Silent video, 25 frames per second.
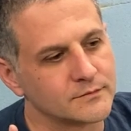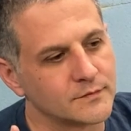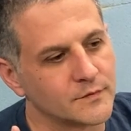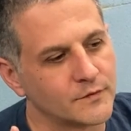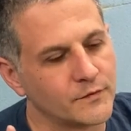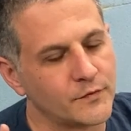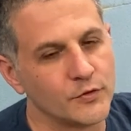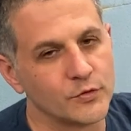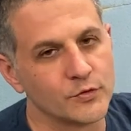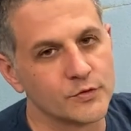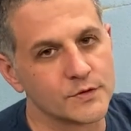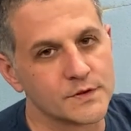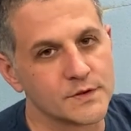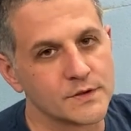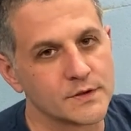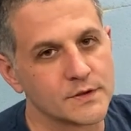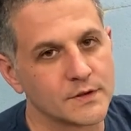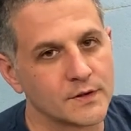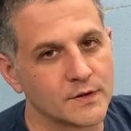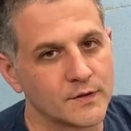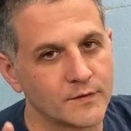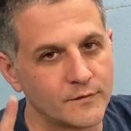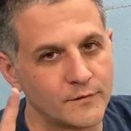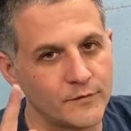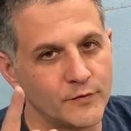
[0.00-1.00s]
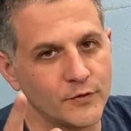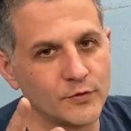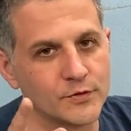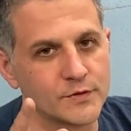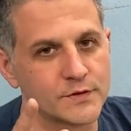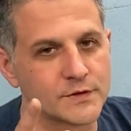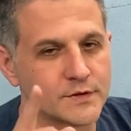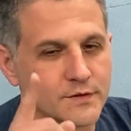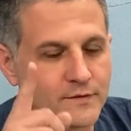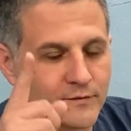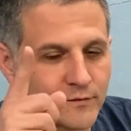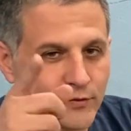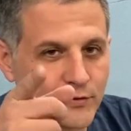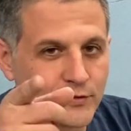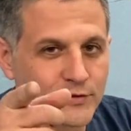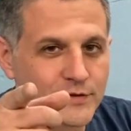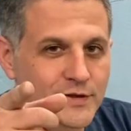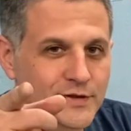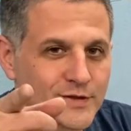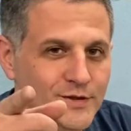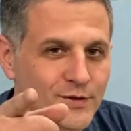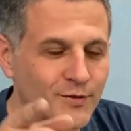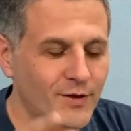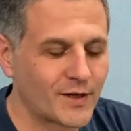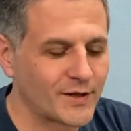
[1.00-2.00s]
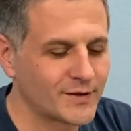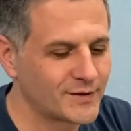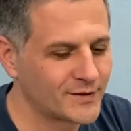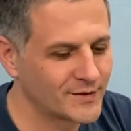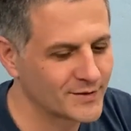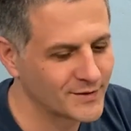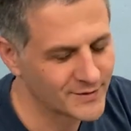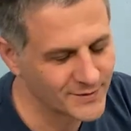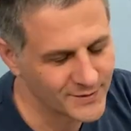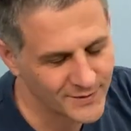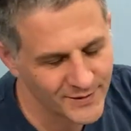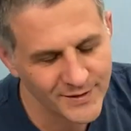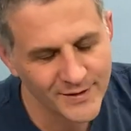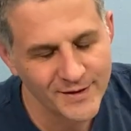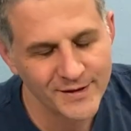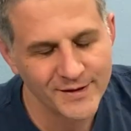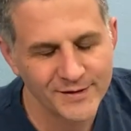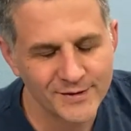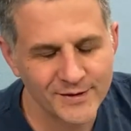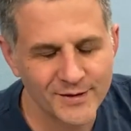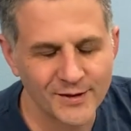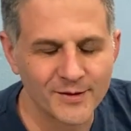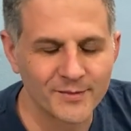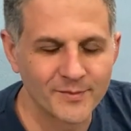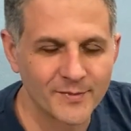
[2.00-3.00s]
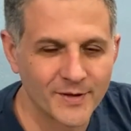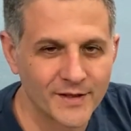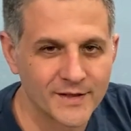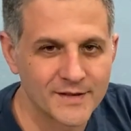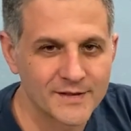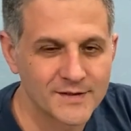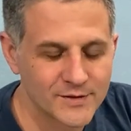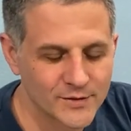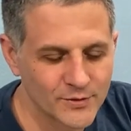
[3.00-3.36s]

fuse is the right term, yes.